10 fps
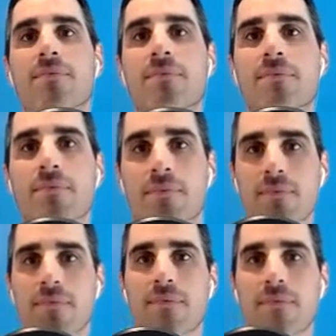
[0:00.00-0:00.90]

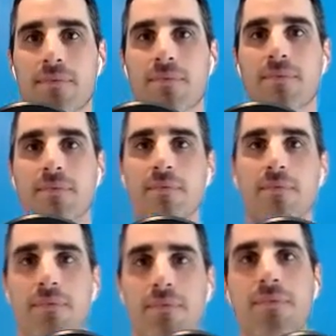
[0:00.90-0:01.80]

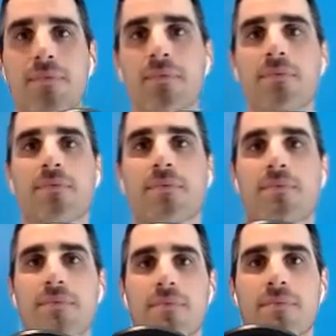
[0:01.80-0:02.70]

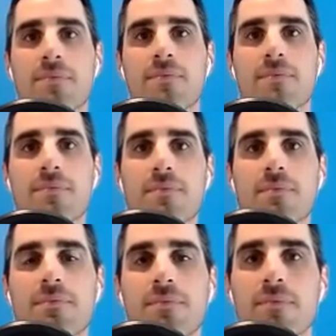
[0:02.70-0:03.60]

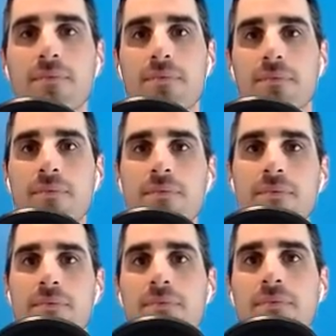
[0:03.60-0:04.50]

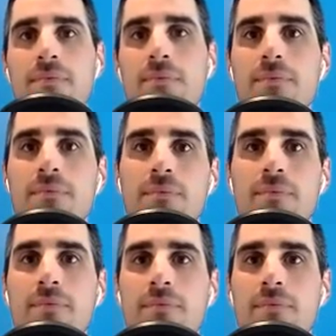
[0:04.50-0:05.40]

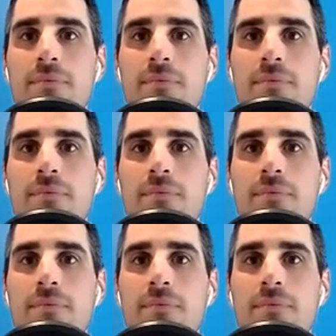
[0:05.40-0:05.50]
This person isn't speaking.